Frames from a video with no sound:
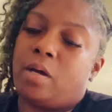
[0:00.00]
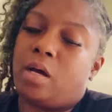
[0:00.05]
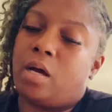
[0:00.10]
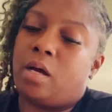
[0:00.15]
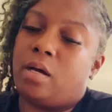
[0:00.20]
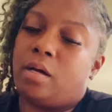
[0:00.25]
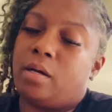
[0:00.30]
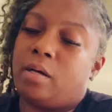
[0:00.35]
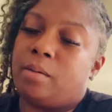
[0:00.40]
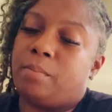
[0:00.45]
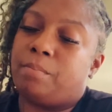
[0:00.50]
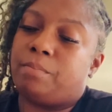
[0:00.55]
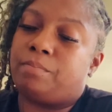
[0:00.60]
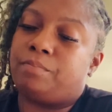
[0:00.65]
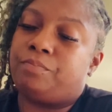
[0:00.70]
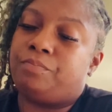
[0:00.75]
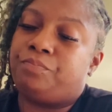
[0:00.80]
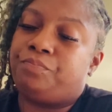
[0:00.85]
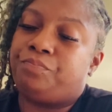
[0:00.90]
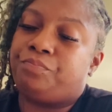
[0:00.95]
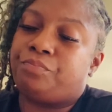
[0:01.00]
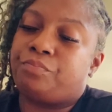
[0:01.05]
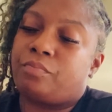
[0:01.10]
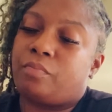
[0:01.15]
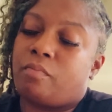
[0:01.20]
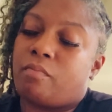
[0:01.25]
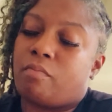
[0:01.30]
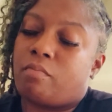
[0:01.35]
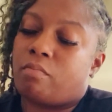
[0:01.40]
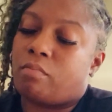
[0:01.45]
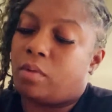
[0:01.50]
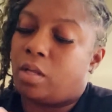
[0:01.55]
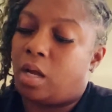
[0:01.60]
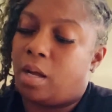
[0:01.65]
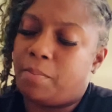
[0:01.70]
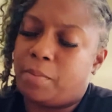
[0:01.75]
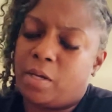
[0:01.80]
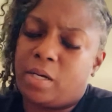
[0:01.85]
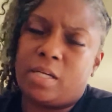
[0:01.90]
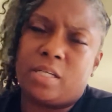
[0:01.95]

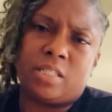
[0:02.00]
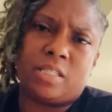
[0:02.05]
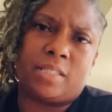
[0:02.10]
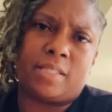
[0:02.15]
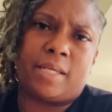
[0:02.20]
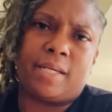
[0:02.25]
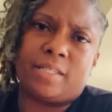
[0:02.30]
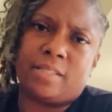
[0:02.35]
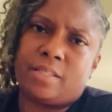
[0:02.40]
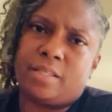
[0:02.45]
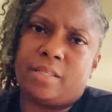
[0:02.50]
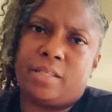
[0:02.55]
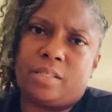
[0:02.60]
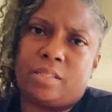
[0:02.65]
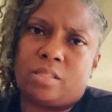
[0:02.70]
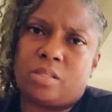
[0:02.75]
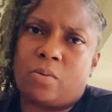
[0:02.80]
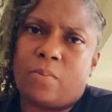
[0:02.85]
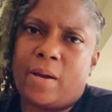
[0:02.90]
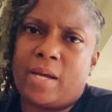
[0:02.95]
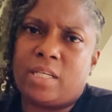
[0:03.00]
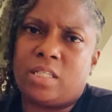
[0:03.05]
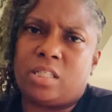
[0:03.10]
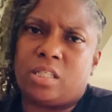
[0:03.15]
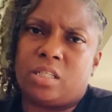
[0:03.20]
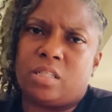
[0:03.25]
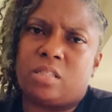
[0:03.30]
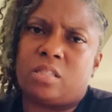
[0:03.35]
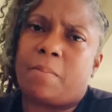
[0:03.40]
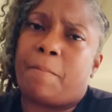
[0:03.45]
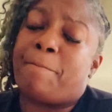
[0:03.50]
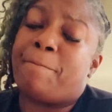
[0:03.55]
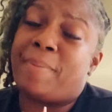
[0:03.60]
I'm gonna just answer these questions.